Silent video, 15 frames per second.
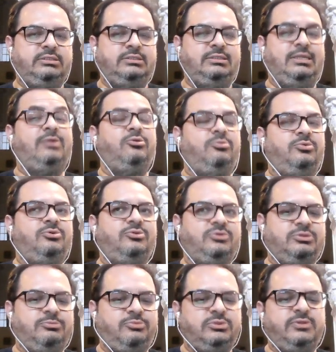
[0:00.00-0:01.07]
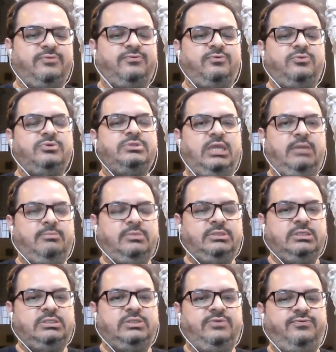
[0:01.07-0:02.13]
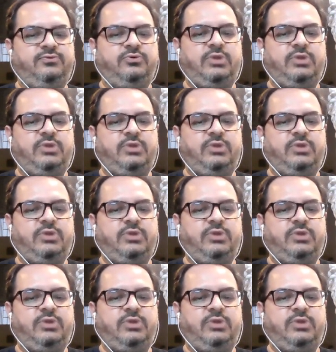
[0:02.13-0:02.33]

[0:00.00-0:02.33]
that Ubuntu supports, of course: AMD 64,